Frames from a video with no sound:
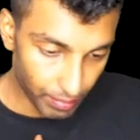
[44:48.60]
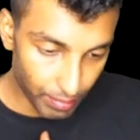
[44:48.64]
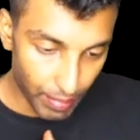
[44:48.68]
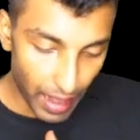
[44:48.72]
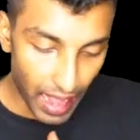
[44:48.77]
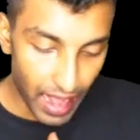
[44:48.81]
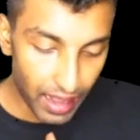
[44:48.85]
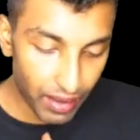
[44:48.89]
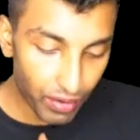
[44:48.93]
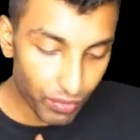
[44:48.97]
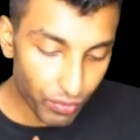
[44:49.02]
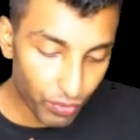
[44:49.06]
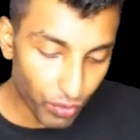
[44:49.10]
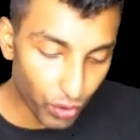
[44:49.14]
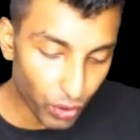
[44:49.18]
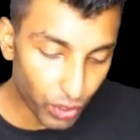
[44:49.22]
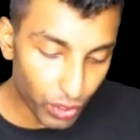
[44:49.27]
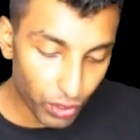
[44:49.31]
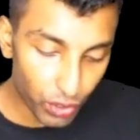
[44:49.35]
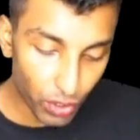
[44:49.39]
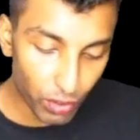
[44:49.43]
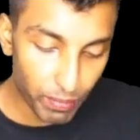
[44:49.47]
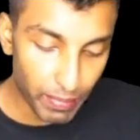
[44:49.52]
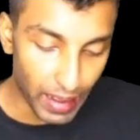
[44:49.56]
Bank
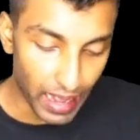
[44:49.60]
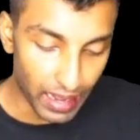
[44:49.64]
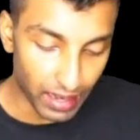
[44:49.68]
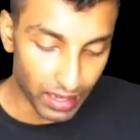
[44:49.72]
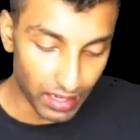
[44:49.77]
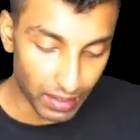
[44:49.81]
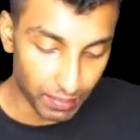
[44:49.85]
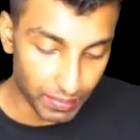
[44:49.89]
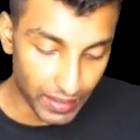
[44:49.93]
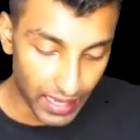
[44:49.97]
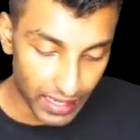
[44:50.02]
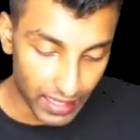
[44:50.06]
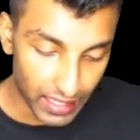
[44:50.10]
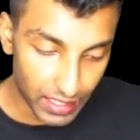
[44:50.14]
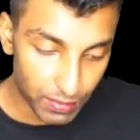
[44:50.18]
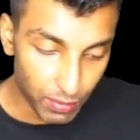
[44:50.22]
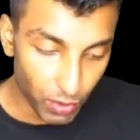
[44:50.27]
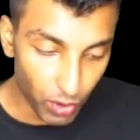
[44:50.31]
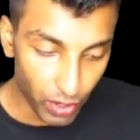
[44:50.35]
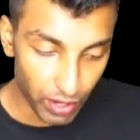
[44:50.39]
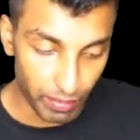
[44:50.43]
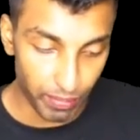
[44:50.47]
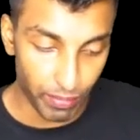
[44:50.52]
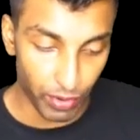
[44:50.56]
won't go bankrupt. That is
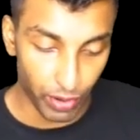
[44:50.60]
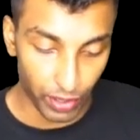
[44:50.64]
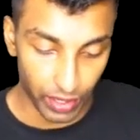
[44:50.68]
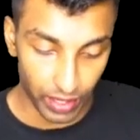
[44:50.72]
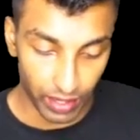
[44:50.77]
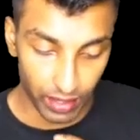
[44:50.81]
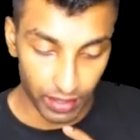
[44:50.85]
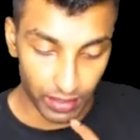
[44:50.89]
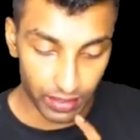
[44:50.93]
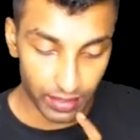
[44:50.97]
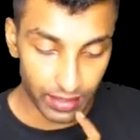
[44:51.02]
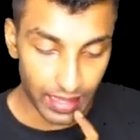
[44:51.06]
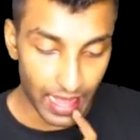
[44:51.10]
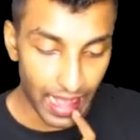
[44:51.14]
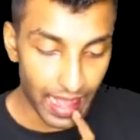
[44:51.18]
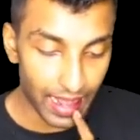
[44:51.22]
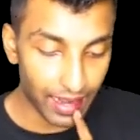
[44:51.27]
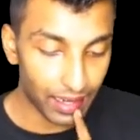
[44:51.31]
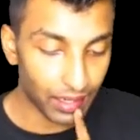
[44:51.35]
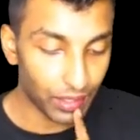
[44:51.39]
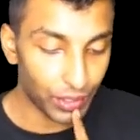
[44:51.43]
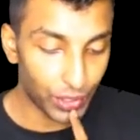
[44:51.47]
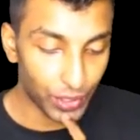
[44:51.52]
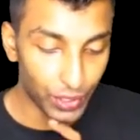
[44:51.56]
more important
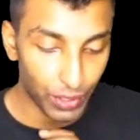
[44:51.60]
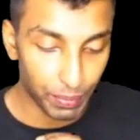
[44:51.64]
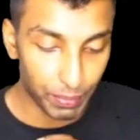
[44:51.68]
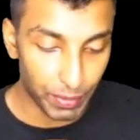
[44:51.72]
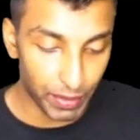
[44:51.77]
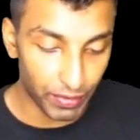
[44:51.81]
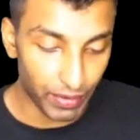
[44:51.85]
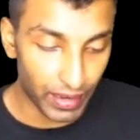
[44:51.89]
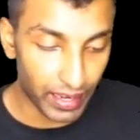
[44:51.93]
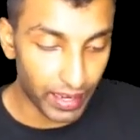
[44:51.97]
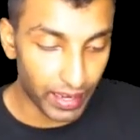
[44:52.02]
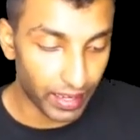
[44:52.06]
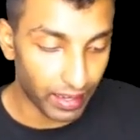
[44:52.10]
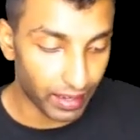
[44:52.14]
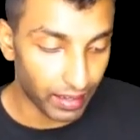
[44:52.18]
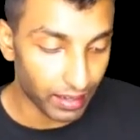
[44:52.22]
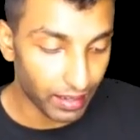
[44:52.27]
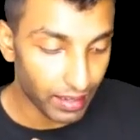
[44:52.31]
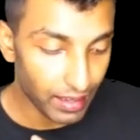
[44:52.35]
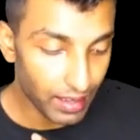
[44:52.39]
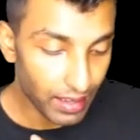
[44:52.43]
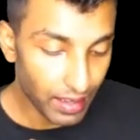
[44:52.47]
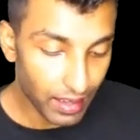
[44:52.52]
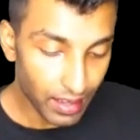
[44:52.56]
than, you know,
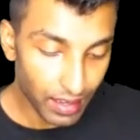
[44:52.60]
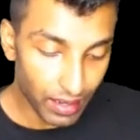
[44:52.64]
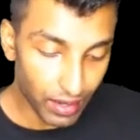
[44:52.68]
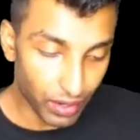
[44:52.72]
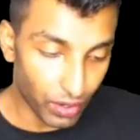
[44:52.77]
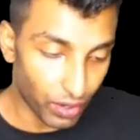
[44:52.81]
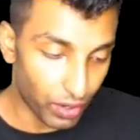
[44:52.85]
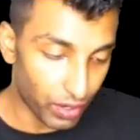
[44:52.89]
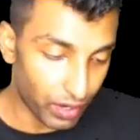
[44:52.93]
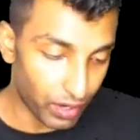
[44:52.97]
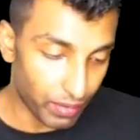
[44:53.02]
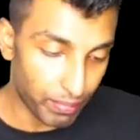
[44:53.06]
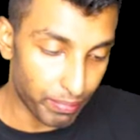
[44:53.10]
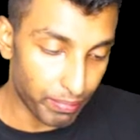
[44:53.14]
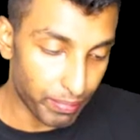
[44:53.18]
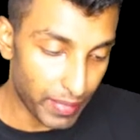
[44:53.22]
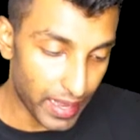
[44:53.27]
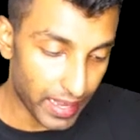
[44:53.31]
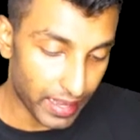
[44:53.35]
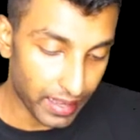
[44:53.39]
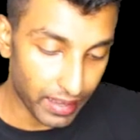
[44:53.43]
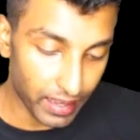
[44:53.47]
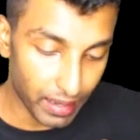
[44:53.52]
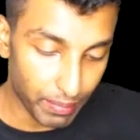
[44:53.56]
preventing or
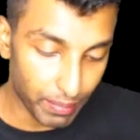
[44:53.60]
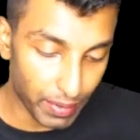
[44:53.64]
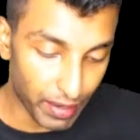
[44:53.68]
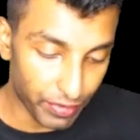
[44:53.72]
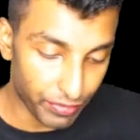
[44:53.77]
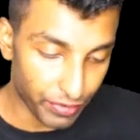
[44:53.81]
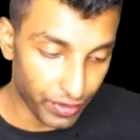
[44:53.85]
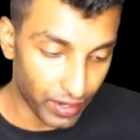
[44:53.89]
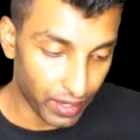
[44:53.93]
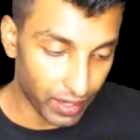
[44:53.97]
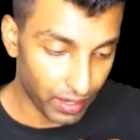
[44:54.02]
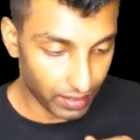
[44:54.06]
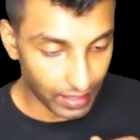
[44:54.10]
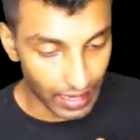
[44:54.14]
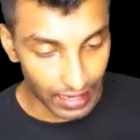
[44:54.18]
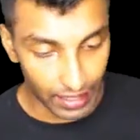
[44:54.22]
making a buffer.